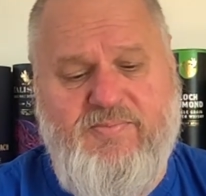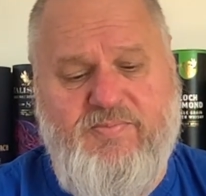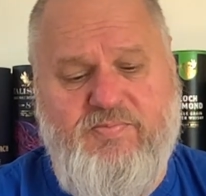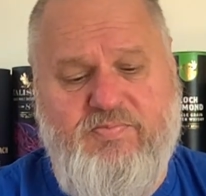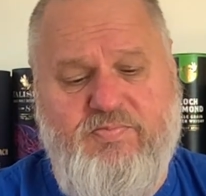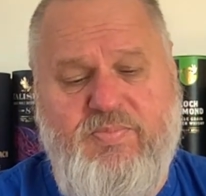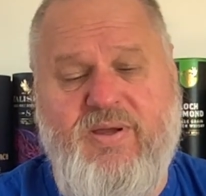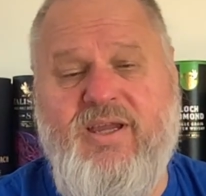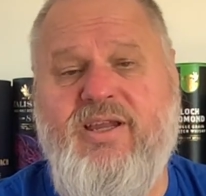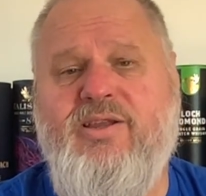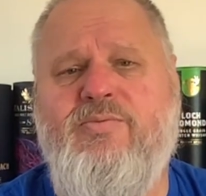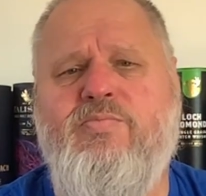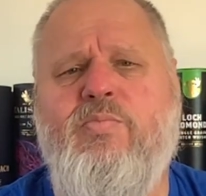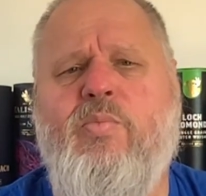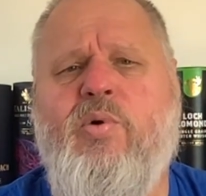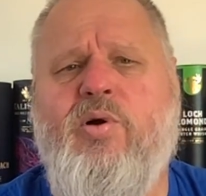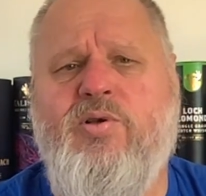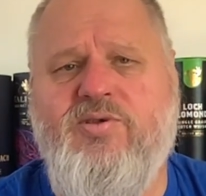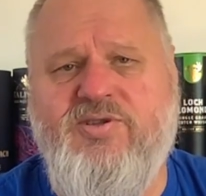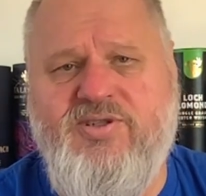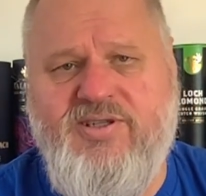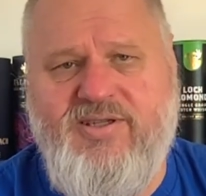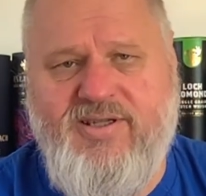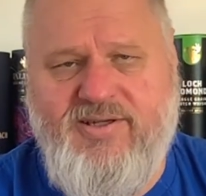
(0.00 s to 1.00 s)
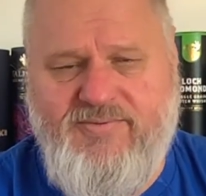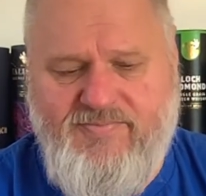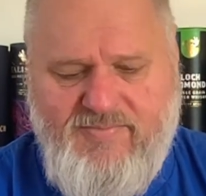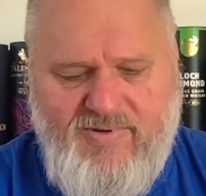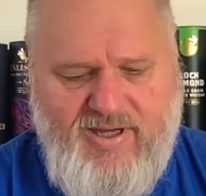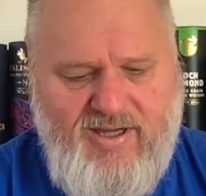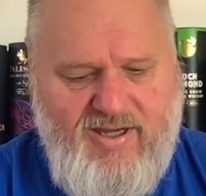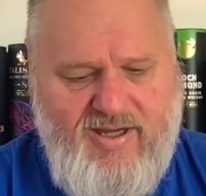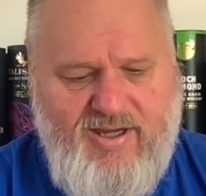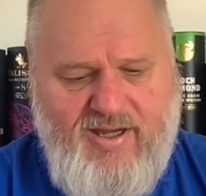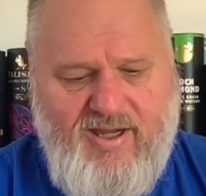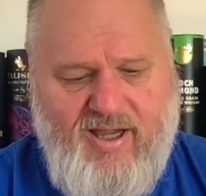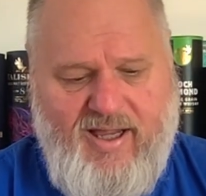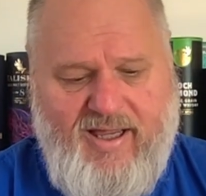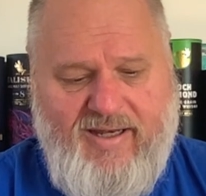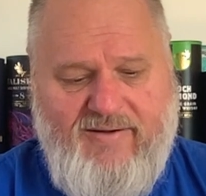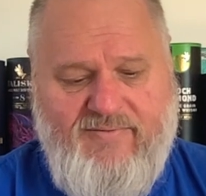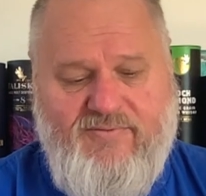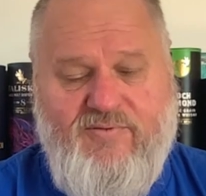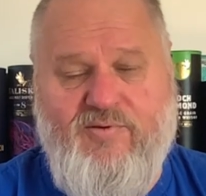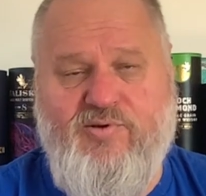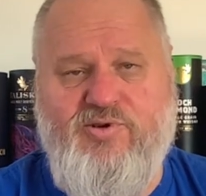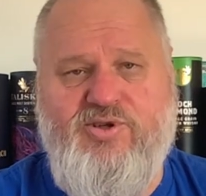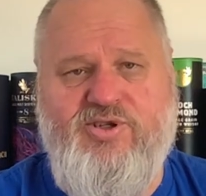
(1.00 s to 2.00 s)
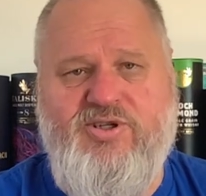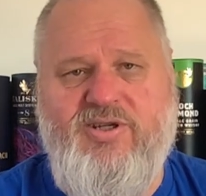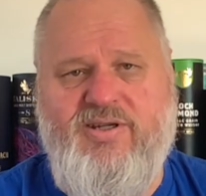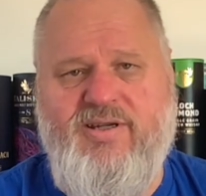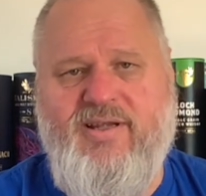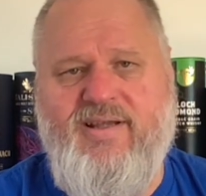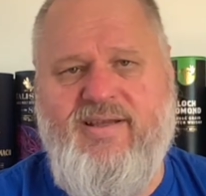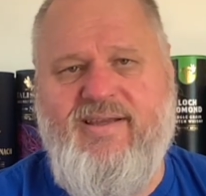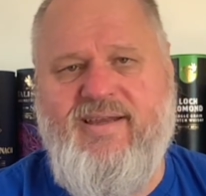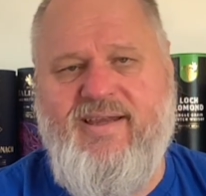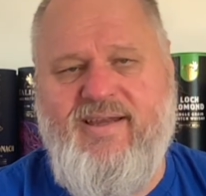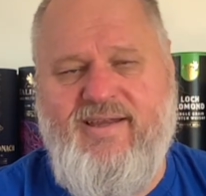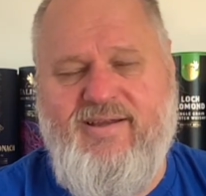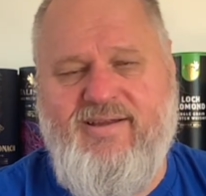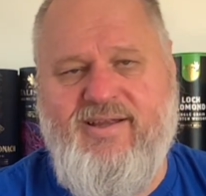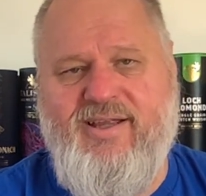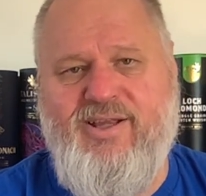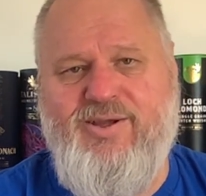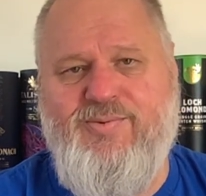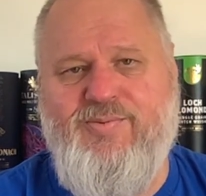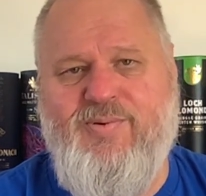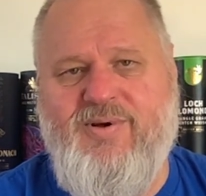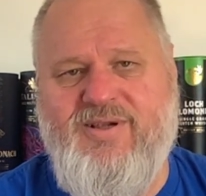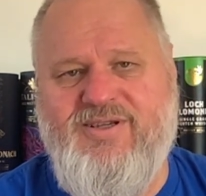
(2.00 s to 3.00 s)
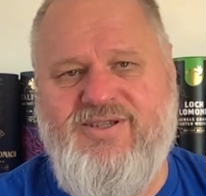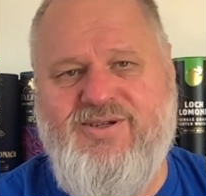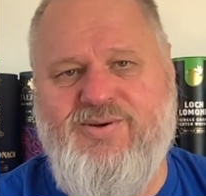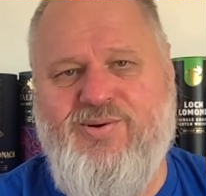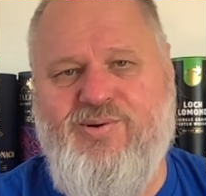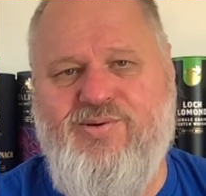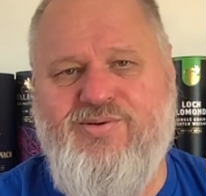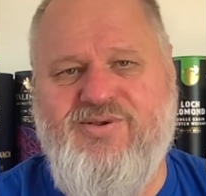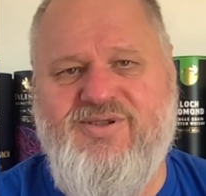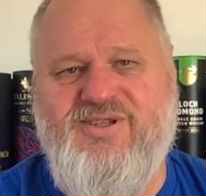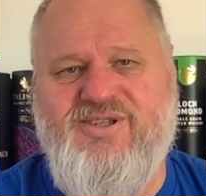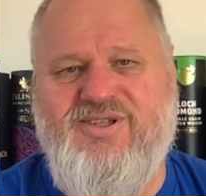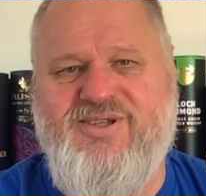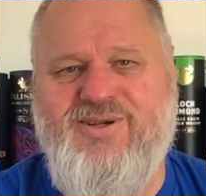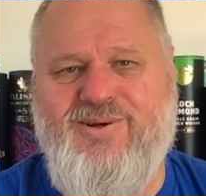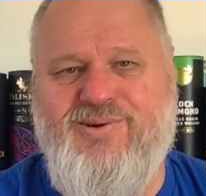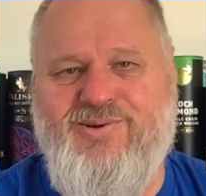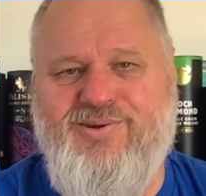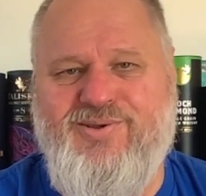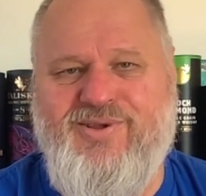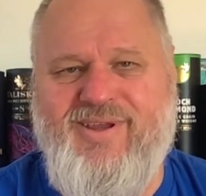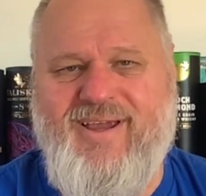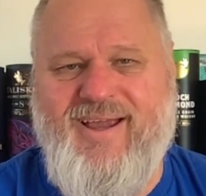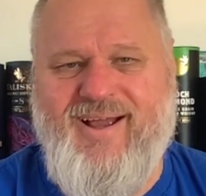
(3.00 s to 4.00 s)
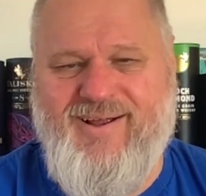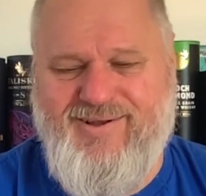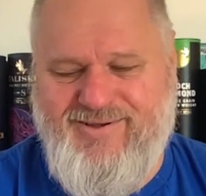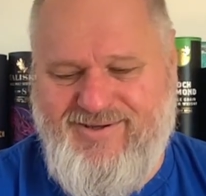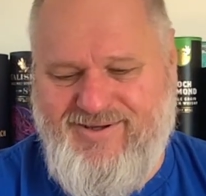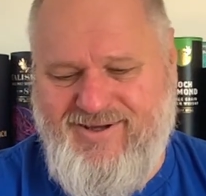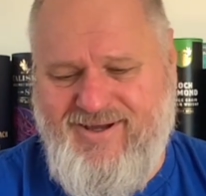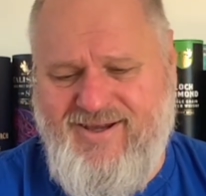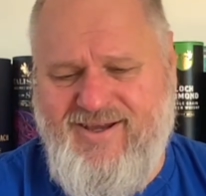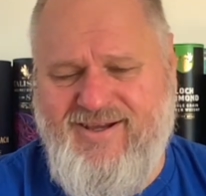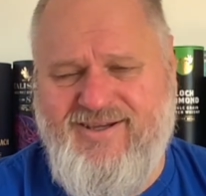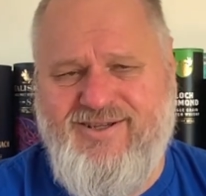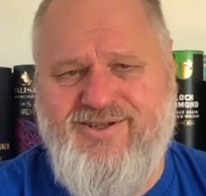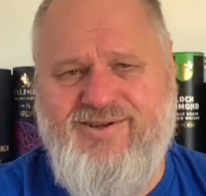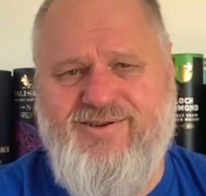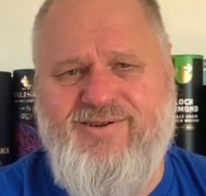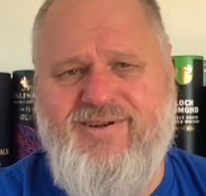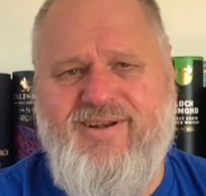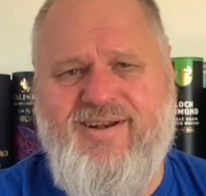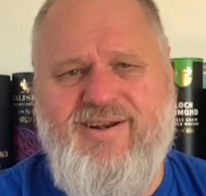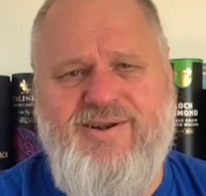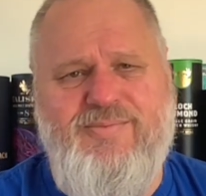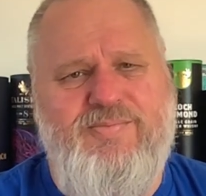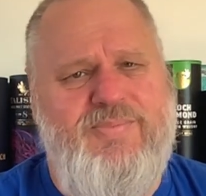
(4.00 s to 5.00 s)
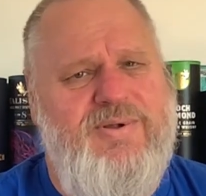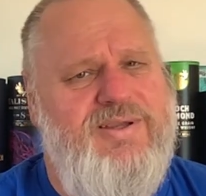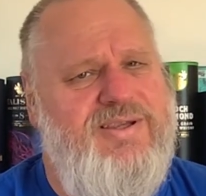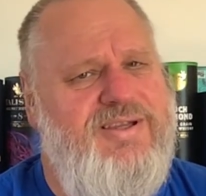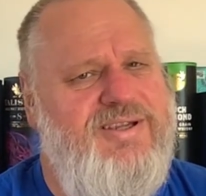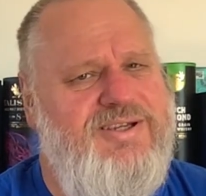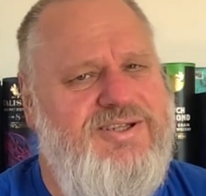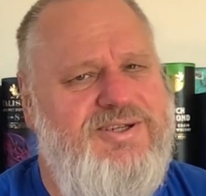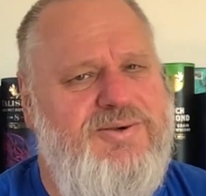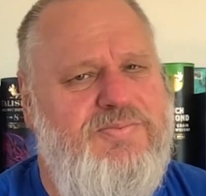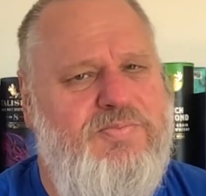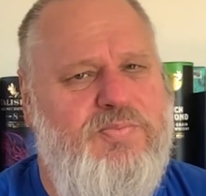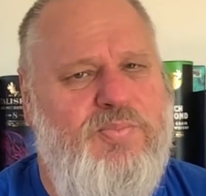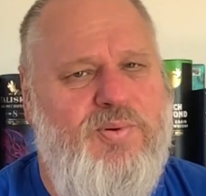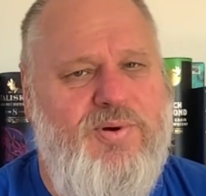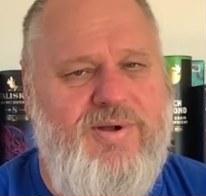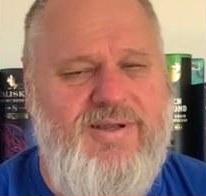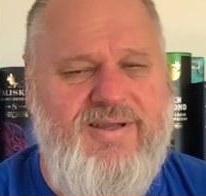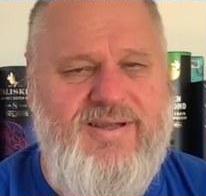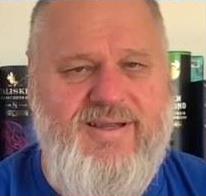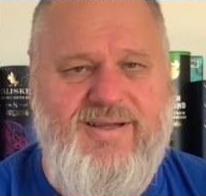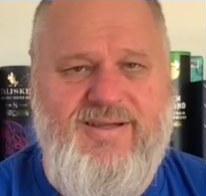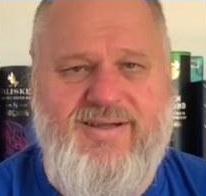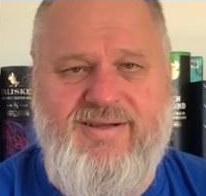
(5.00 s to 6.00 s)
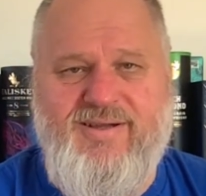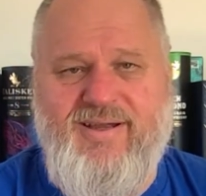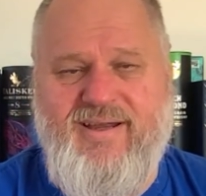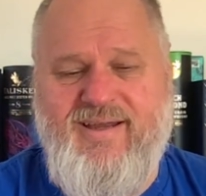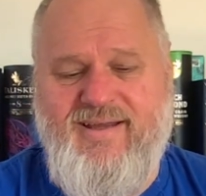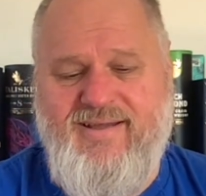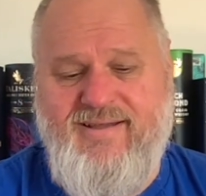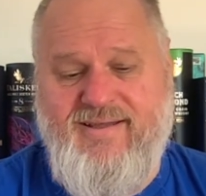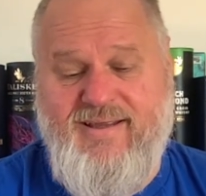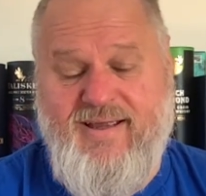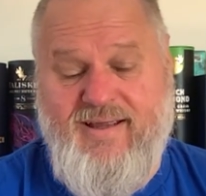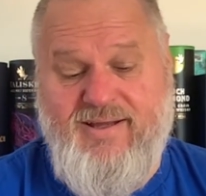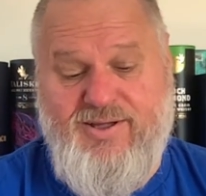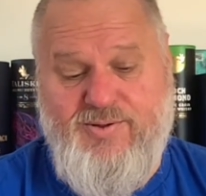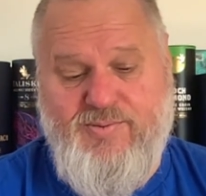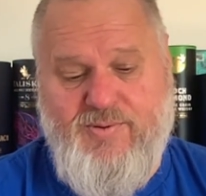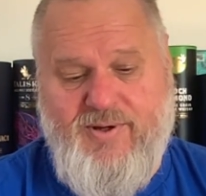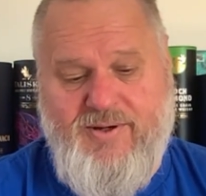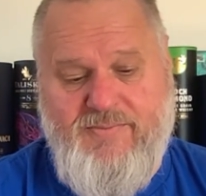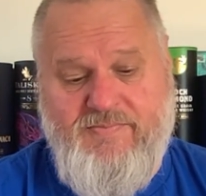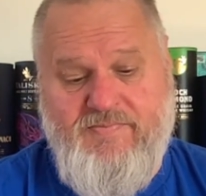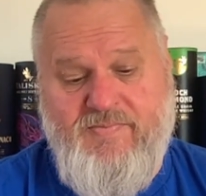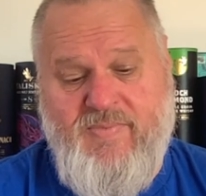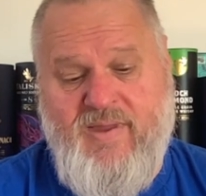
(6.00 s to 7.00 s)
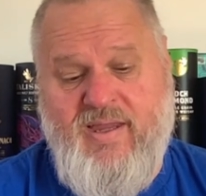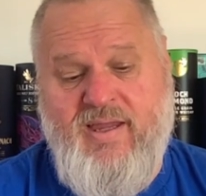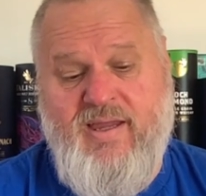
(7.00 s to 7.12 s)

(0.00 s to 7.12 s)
Peat Monster. Unfortunately, it was all sold out, so a little bit disappointed in that one.